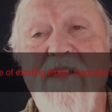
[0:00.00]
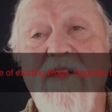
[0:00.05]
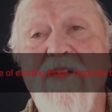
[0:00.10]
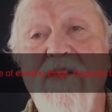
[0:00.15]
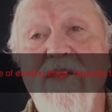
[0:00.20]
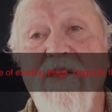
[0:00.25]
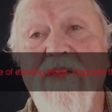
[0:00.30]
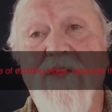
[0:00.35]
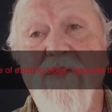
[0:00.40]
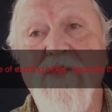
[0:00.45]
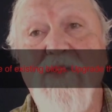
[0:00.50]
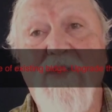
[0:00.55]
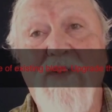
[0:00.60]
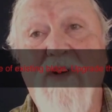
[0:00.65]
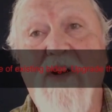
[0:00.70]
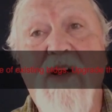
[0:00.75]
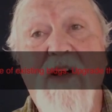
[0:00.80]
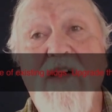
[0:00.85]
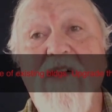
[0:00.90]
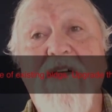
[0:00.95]
those
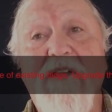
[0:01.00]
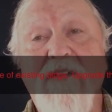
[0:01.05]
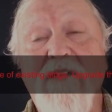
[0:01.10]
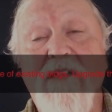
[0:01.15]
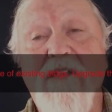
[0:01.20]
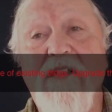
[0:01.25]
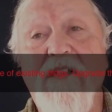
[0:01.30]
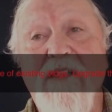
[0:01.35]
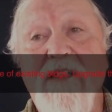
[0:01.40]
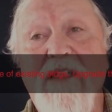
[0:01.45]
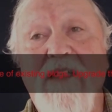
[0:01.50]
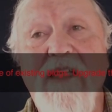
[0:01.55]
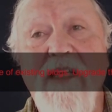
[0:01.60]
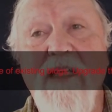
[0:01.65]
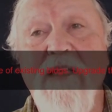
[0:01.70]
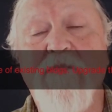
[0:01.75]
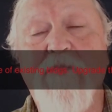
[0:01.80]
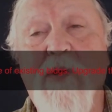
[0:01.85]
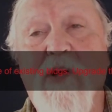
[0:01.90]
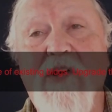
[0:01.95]
are all a
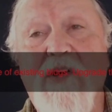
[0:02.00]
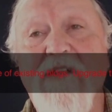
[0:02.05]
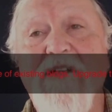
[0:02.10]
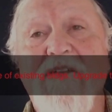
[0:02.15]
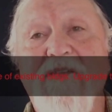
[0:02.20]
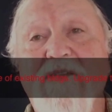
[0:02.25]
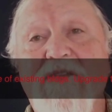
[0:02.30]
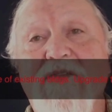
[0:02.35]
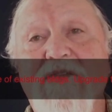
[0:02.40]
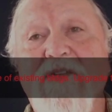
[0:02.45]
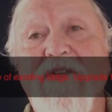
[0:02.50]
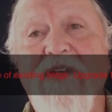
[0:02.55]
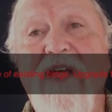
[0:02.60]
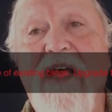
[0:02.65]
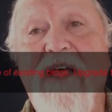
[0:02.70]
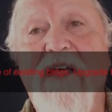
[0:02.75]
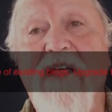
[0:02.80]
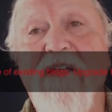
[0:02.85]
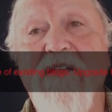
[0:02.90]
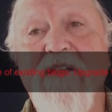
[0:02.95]
key part of
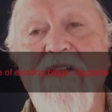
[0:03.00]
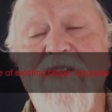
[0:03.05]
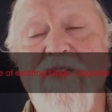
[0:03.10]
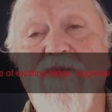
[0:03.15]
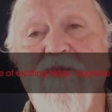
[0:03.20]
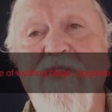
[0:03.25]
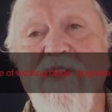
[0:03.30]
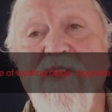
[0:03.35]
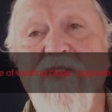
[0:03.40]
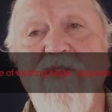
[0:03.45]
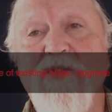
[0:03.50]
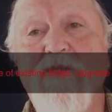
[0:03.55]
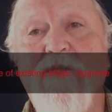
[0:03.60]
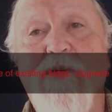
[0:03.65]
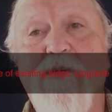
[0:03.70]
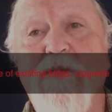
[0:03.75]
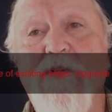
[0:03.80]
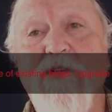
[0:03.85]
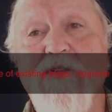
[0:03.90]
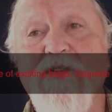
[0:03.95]
this Renew
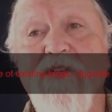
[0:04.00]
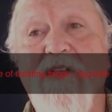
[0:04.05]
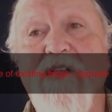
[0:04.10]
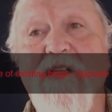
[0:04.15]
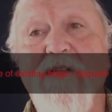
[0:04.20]
proposal